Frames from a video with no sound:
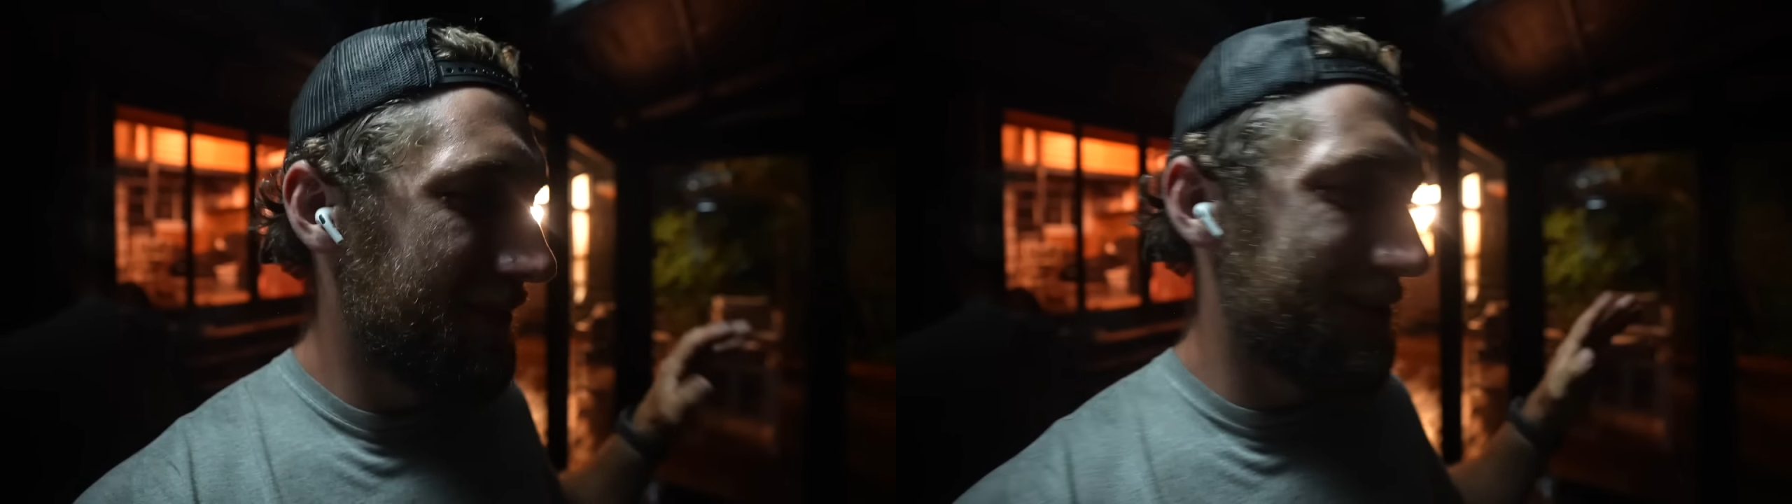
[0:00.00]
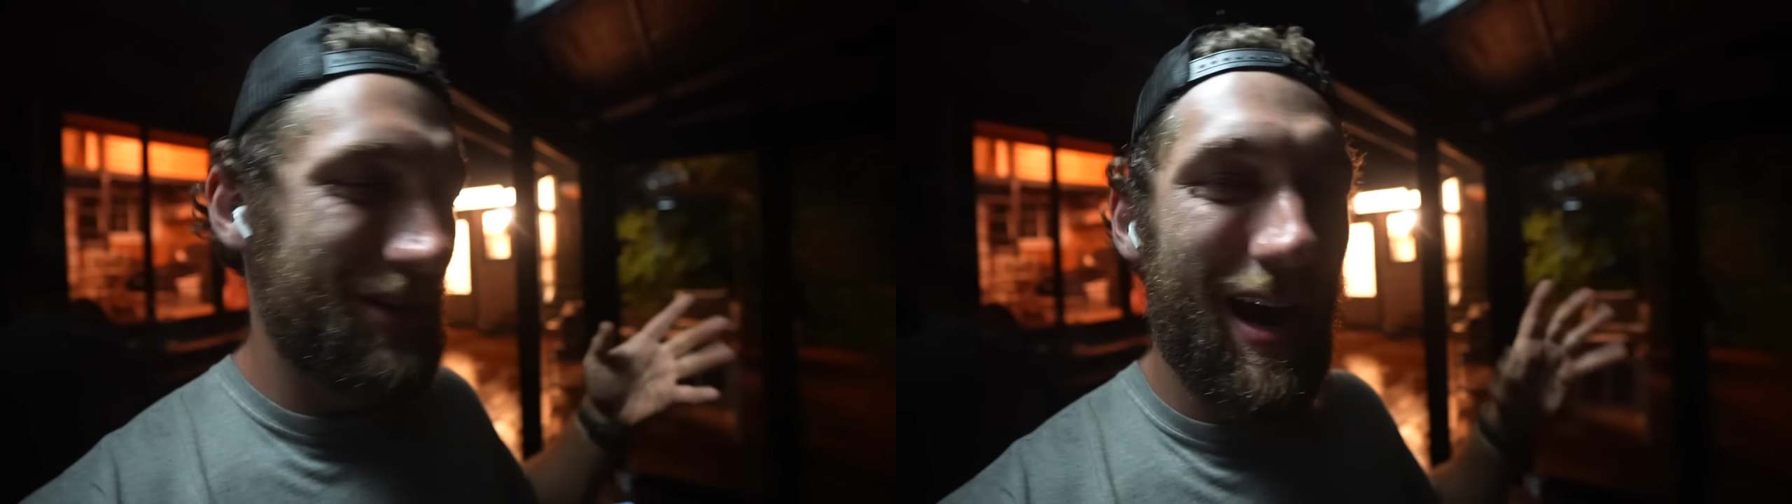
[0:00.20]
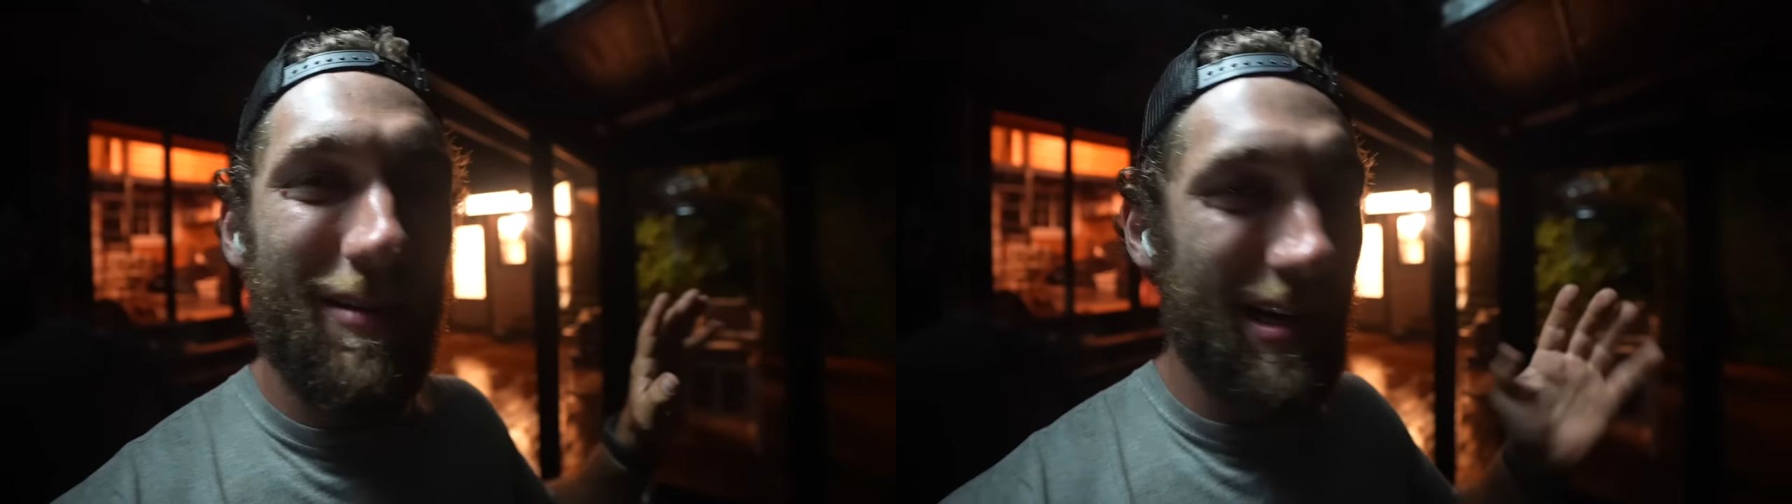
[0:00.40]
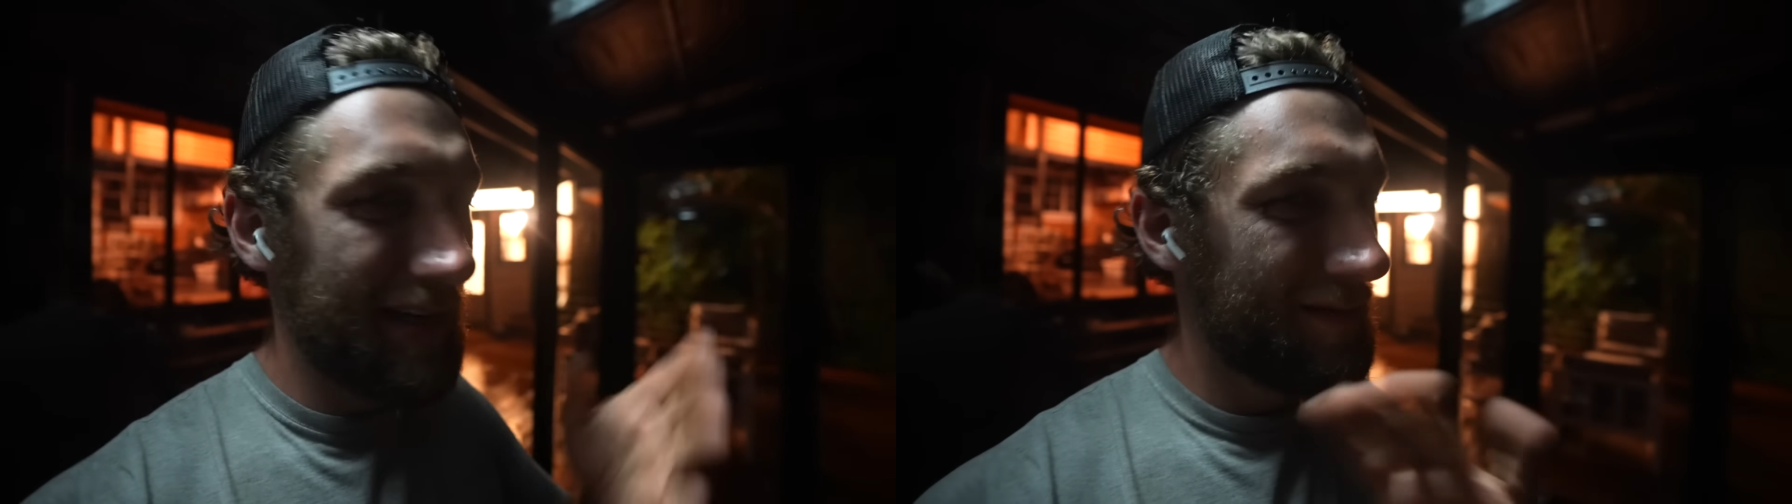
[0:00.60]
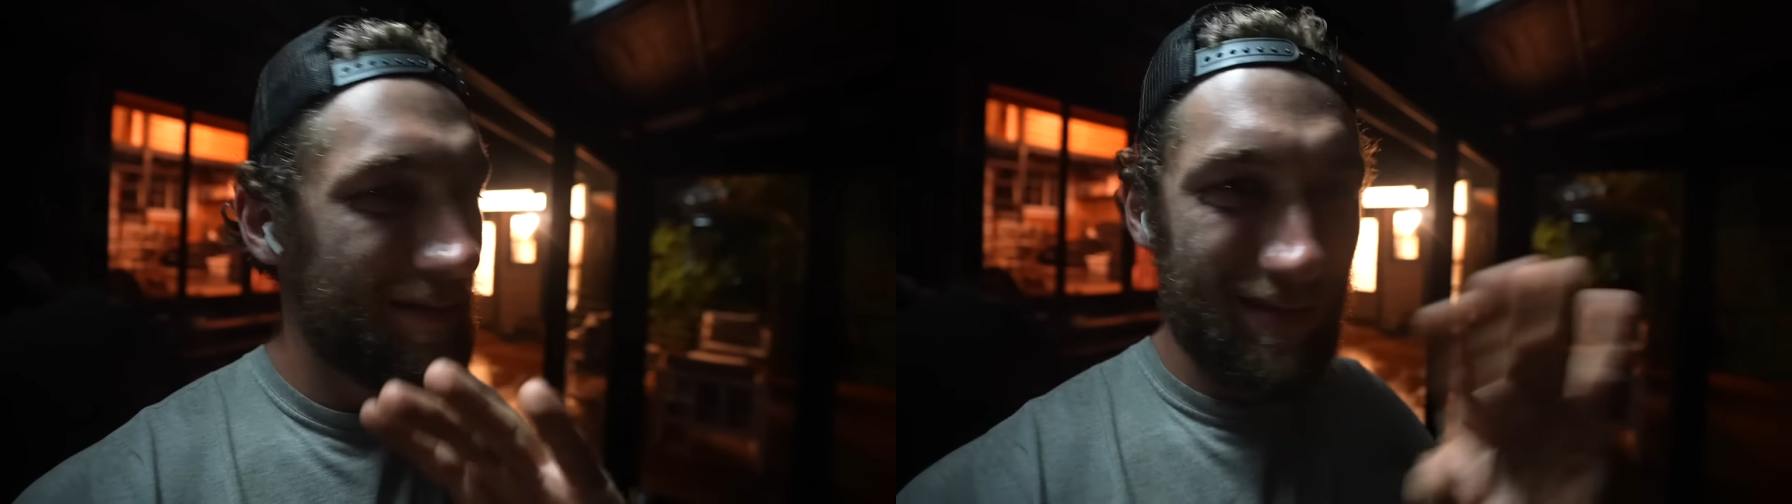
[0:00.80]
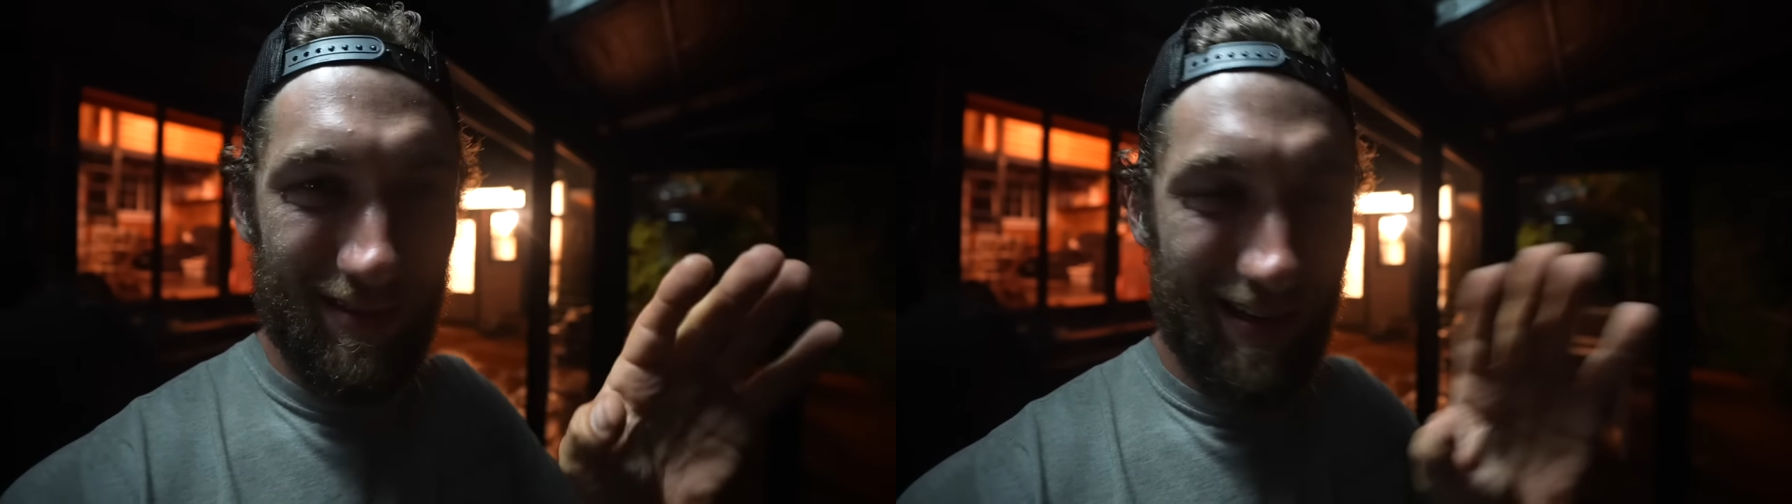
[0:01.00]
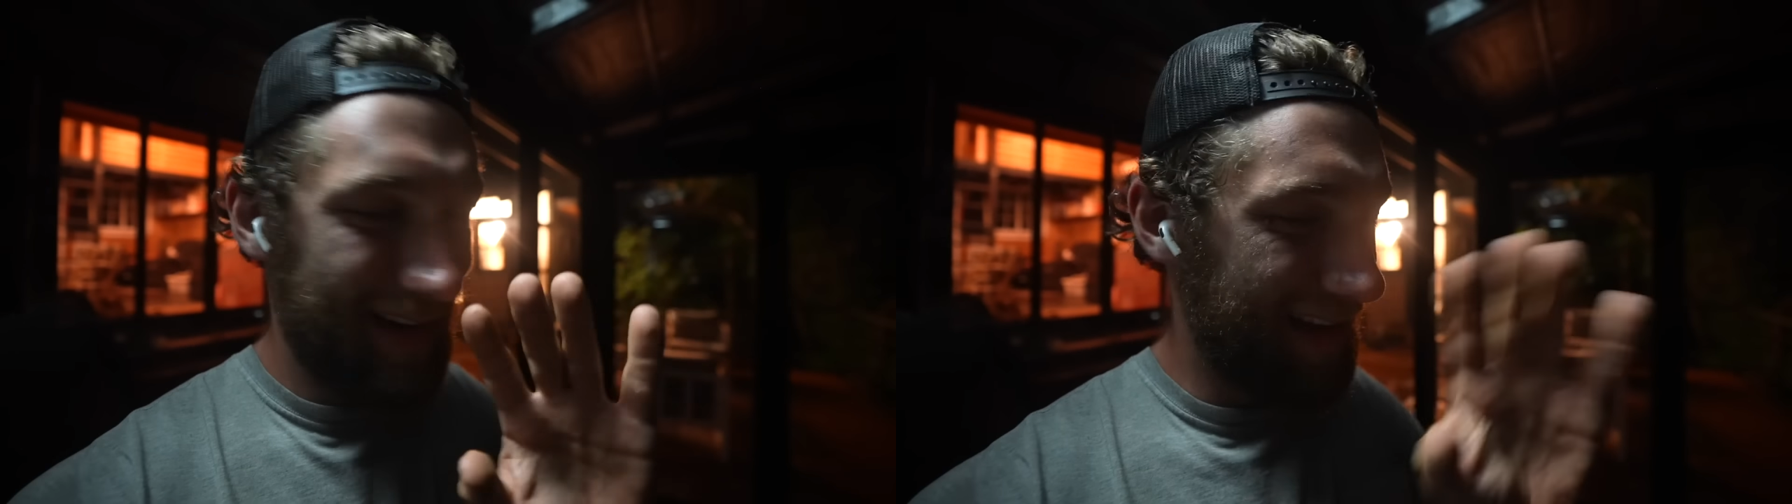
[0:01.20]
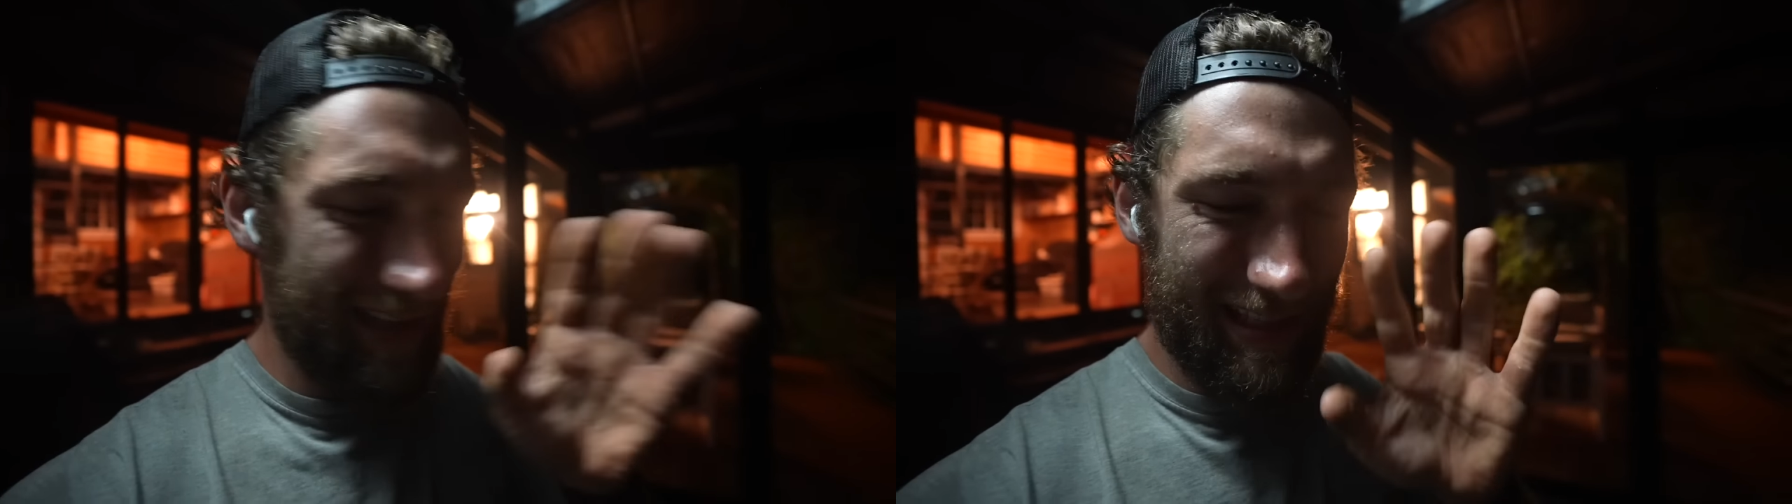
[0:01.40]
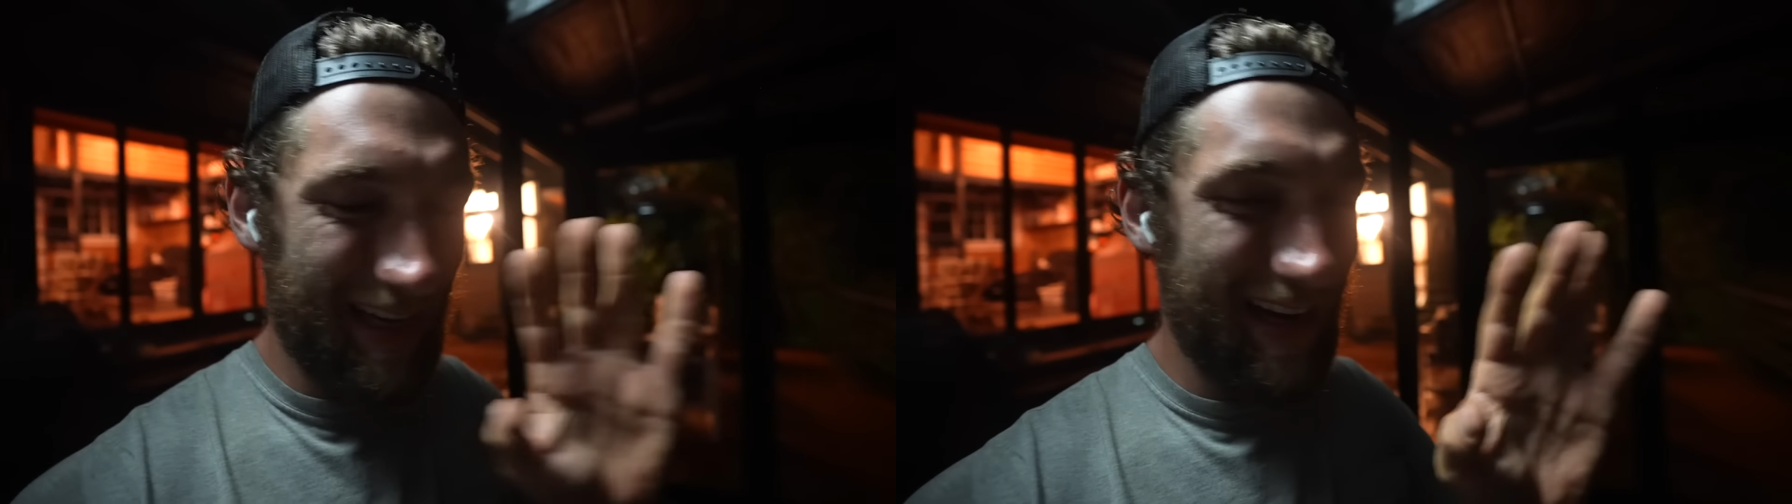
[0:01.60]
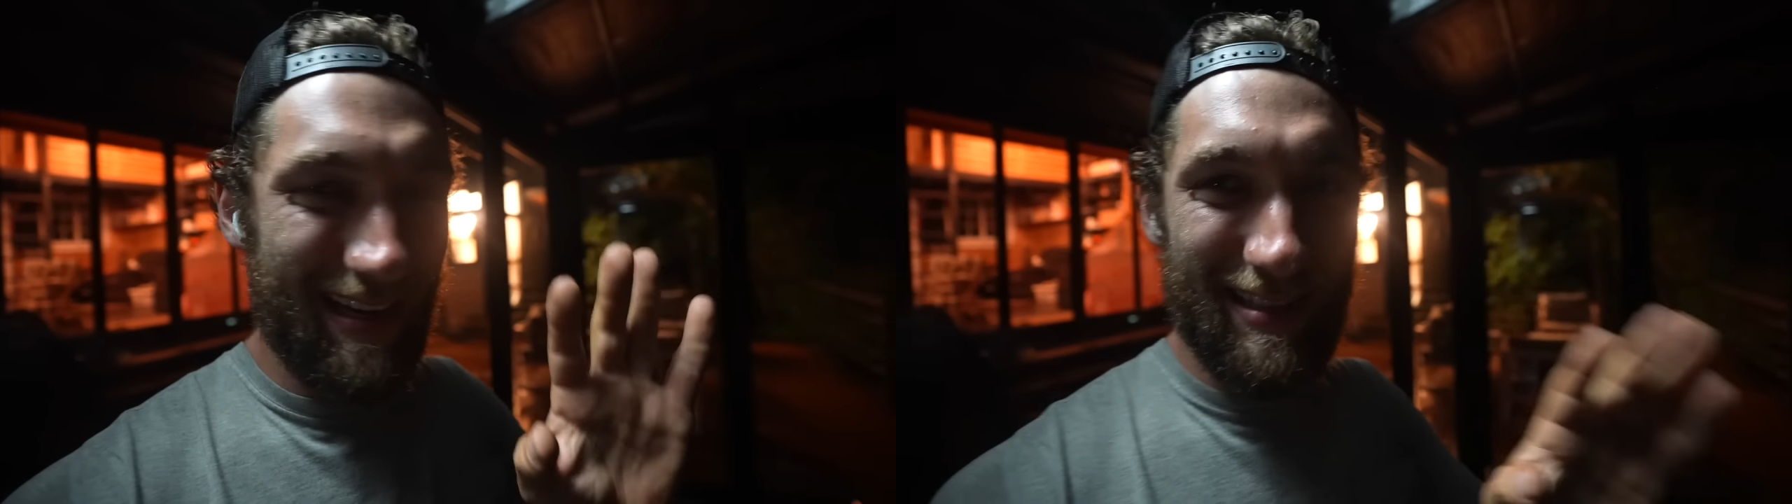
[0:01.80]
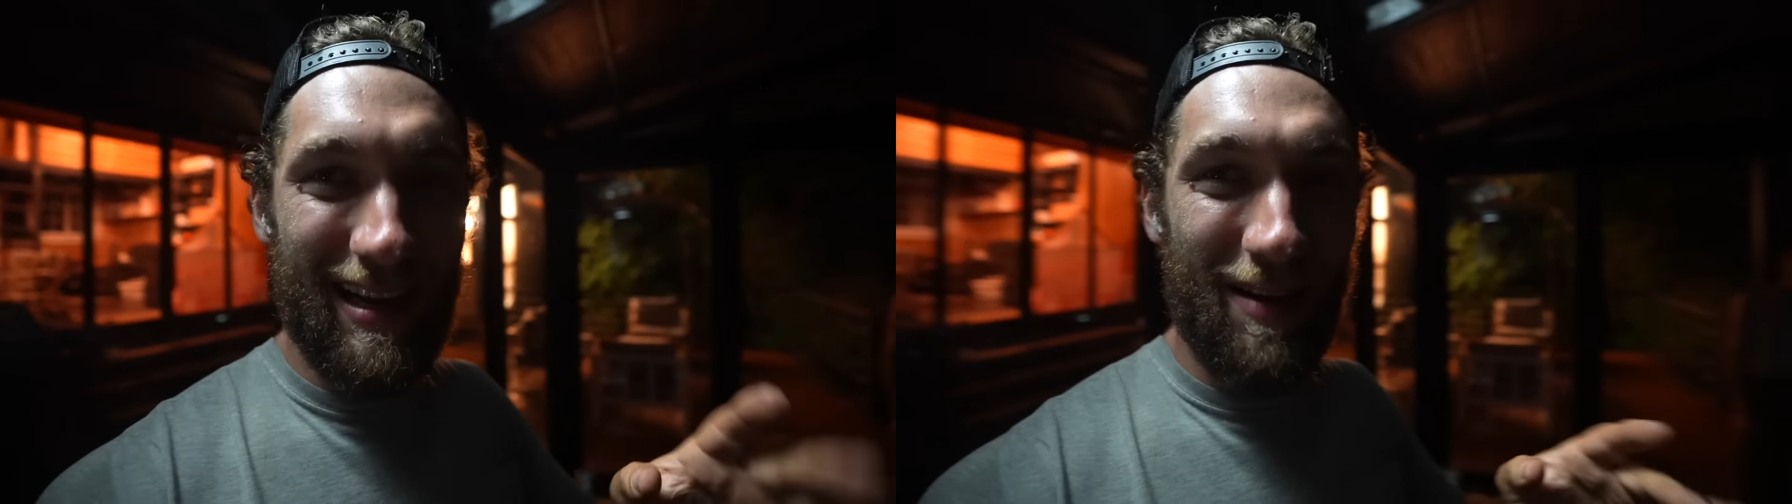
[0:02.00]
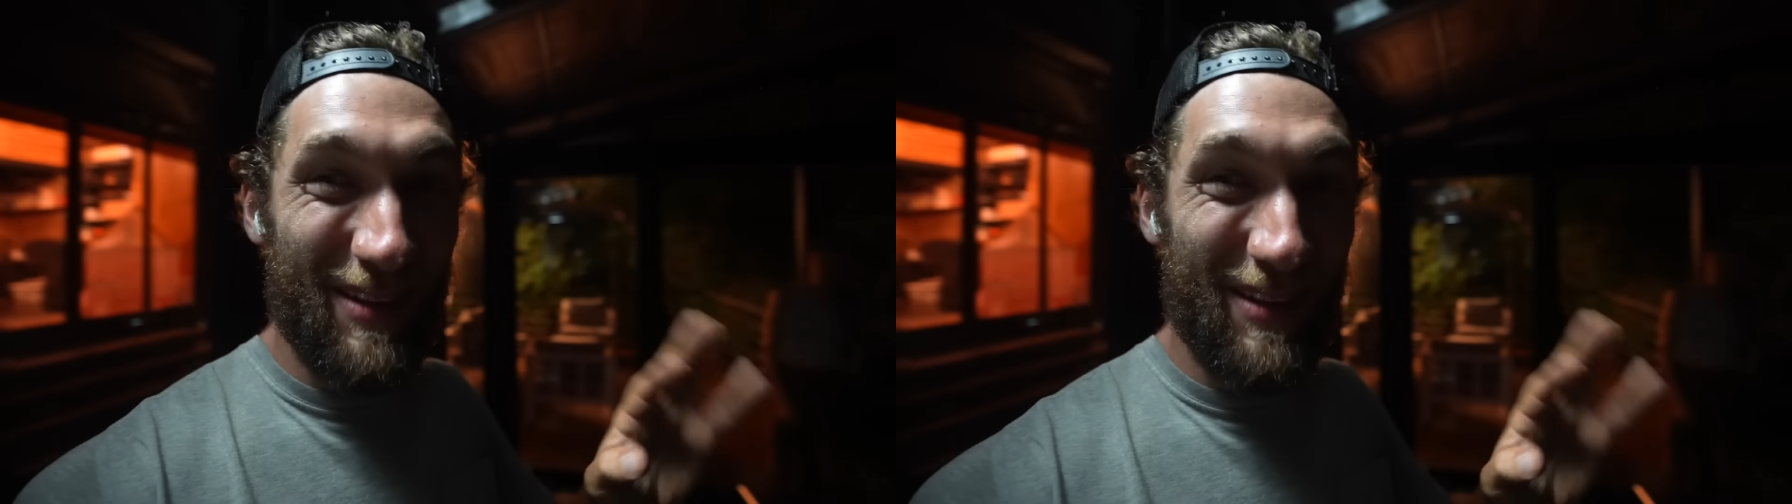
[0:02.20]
the shower, and the sauna, hands down.